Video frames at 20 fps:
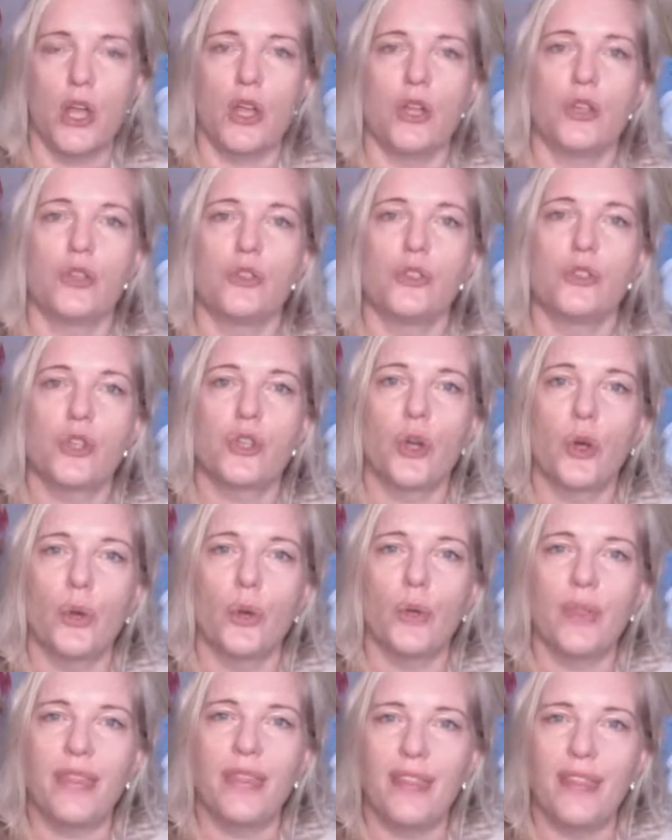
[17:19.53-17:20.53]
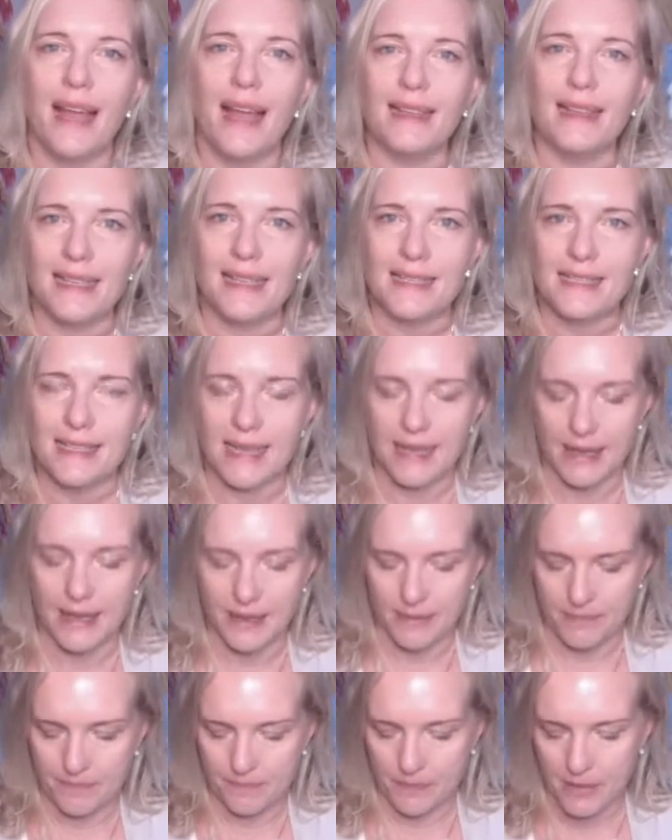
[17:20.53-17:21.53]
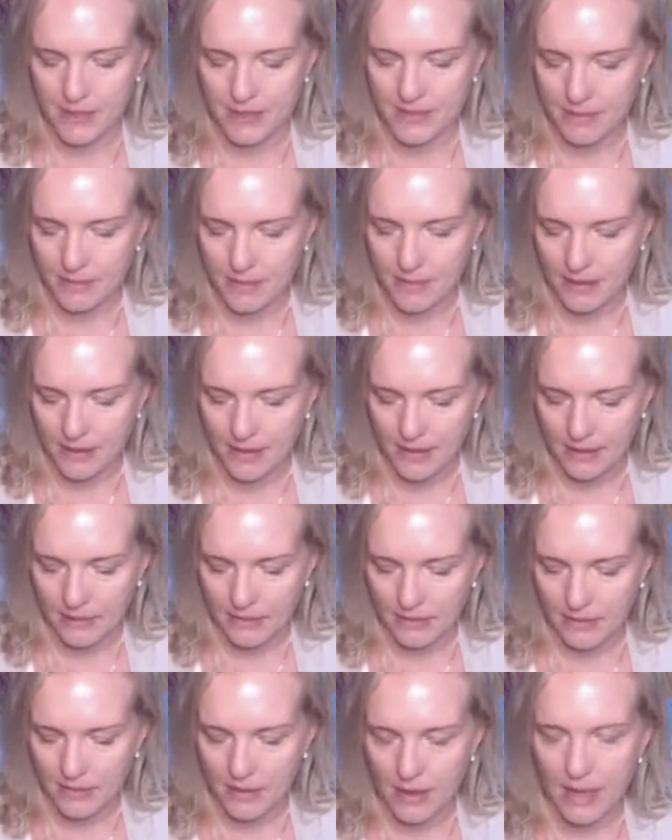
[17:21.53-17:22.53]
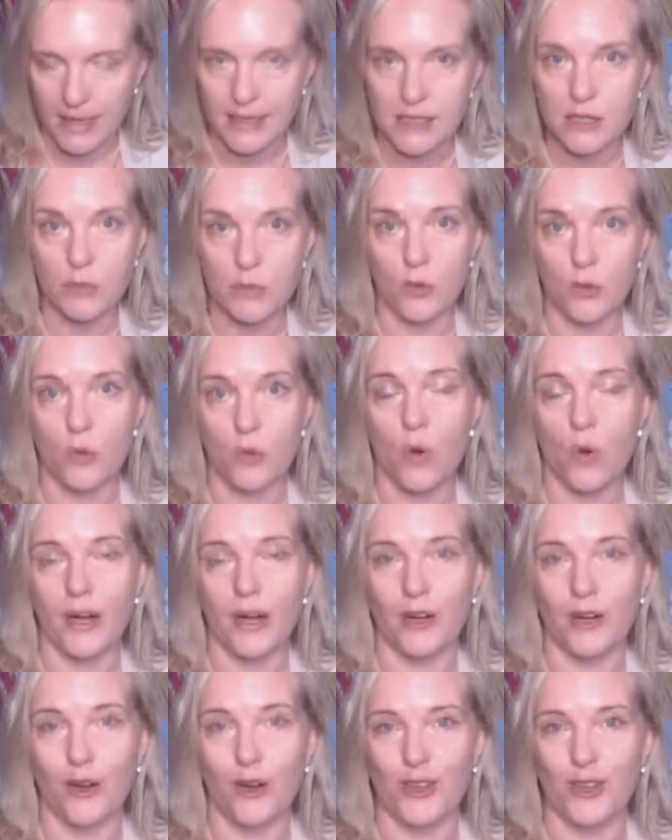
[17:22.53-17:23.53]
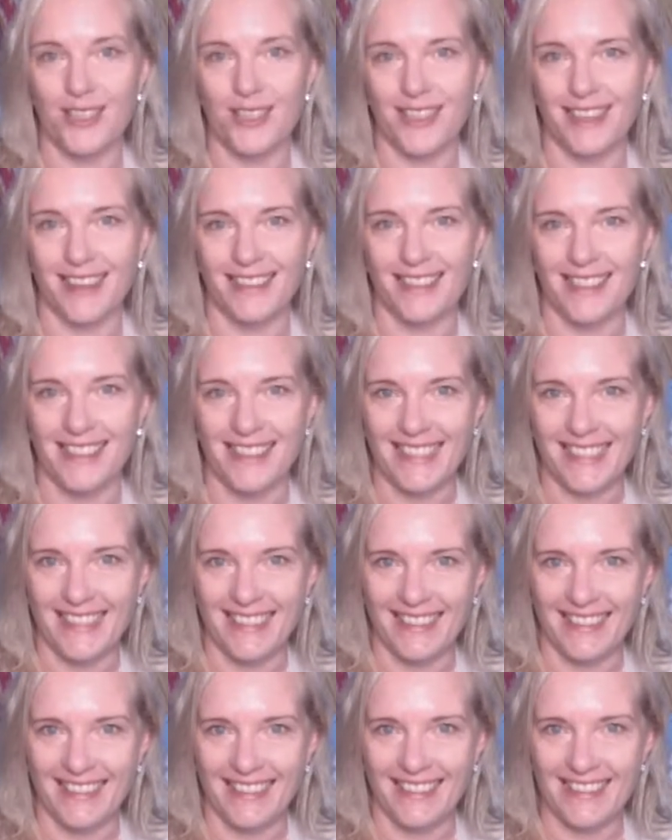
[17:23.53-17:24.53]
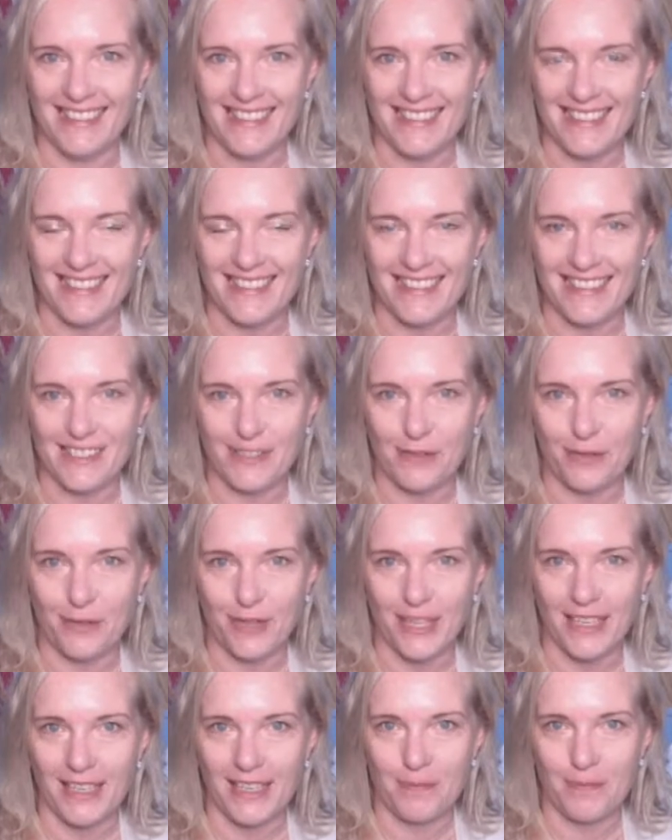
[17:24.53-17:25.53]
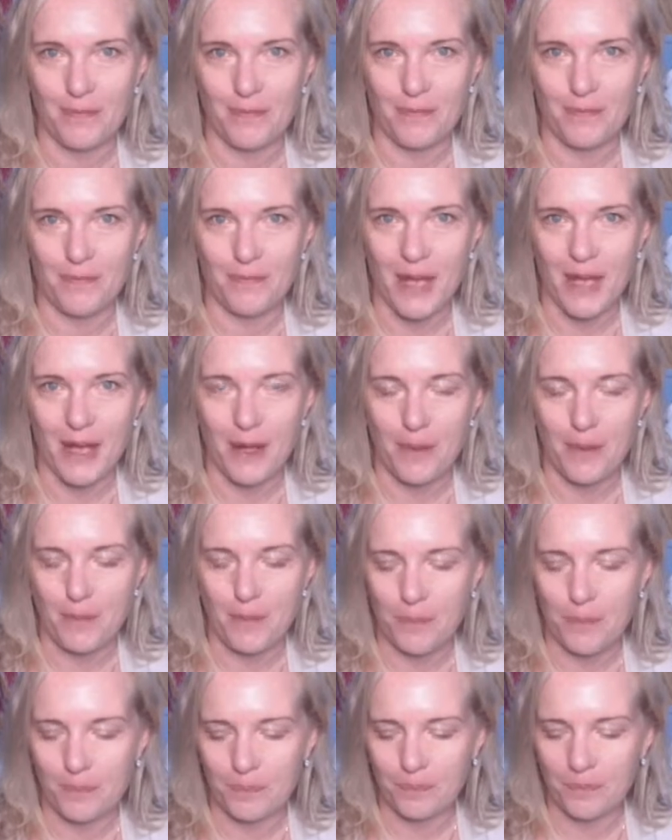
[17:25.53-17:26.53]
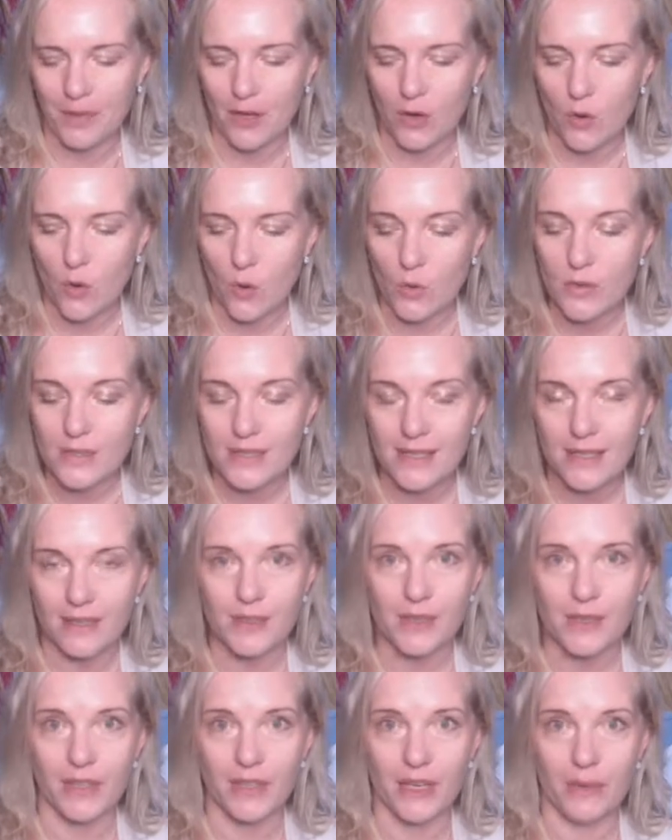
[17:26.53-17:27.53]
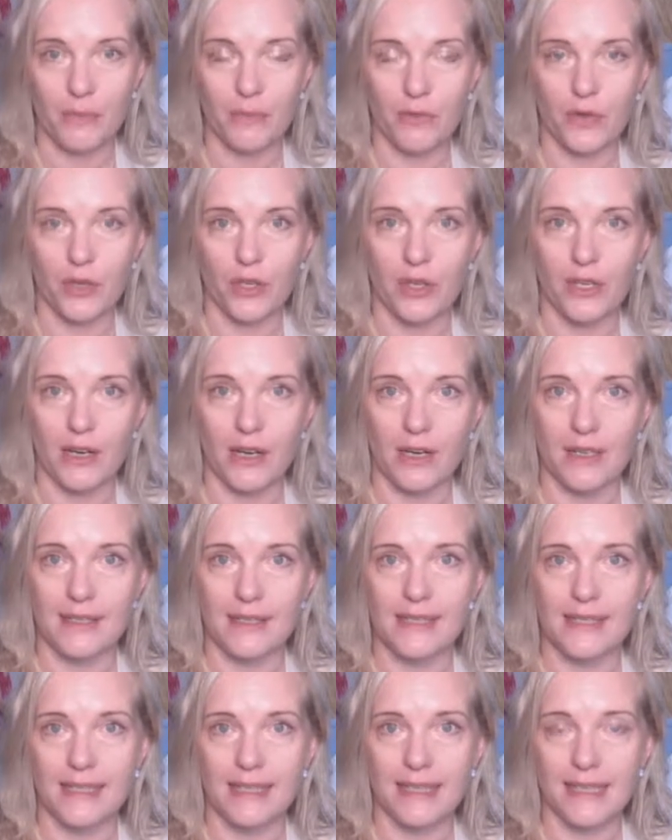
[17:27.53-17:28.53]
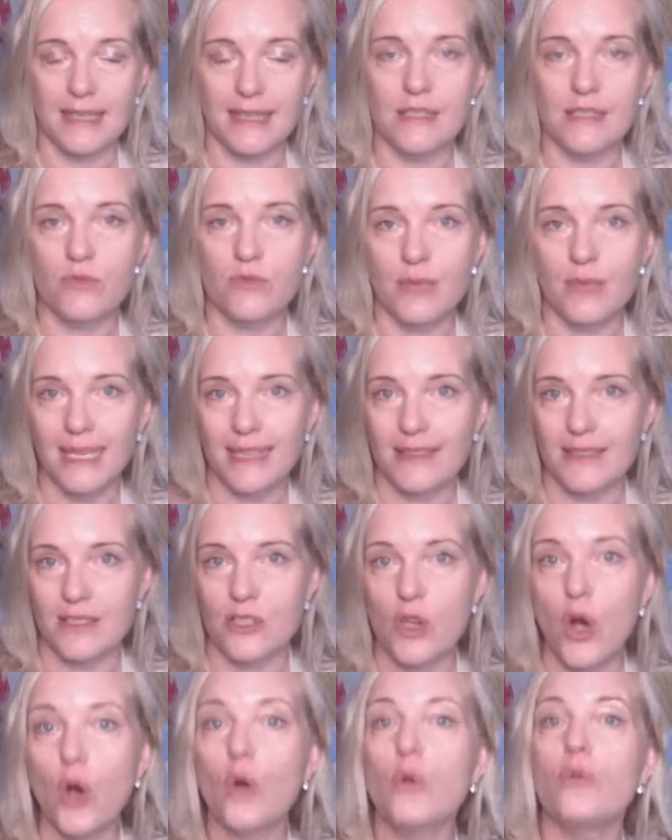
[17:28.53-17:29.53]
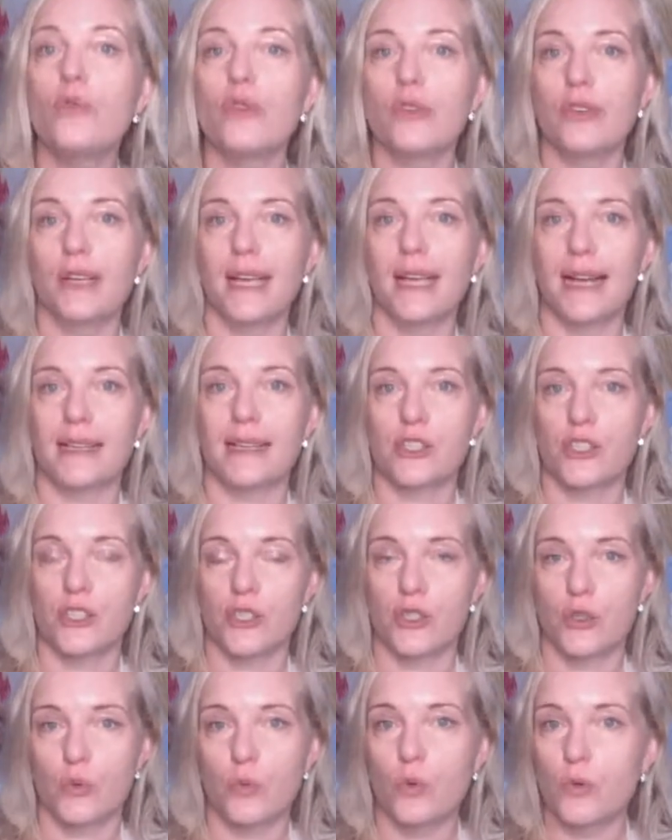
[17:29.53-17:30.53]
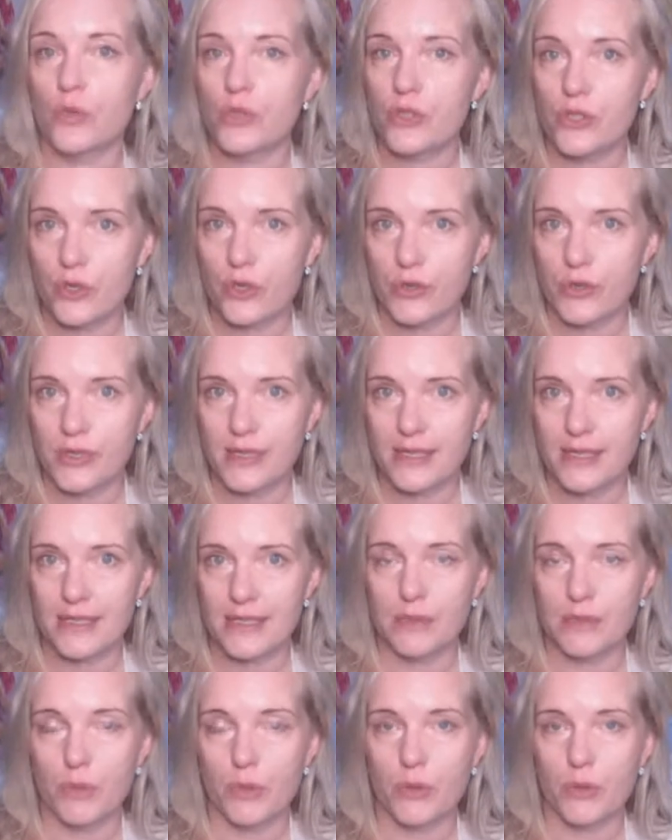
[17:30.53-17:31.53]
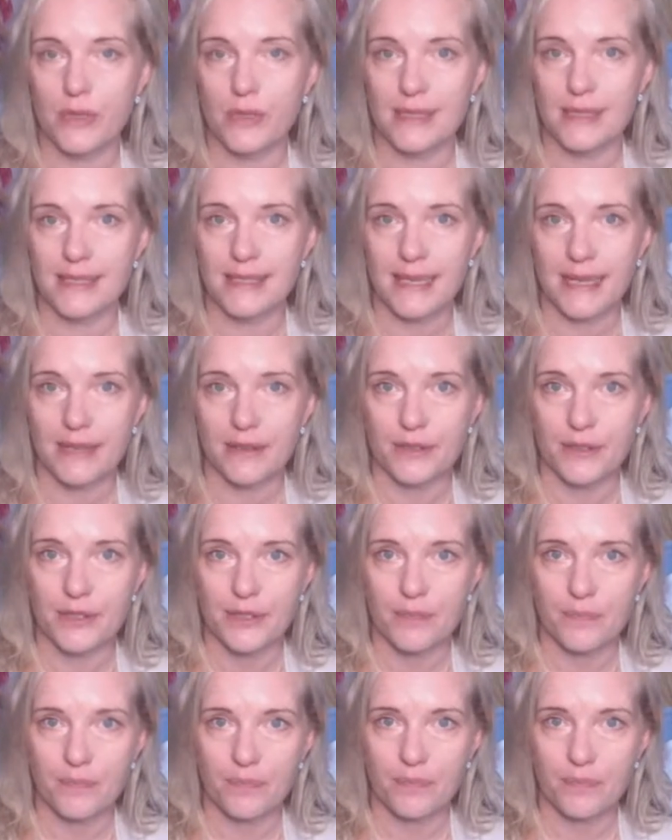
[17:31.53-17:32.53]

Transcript: So that is something that I explore quite a lot actually in this free course that I've developed for you guys, is really this overreaction towards those dispersed cells.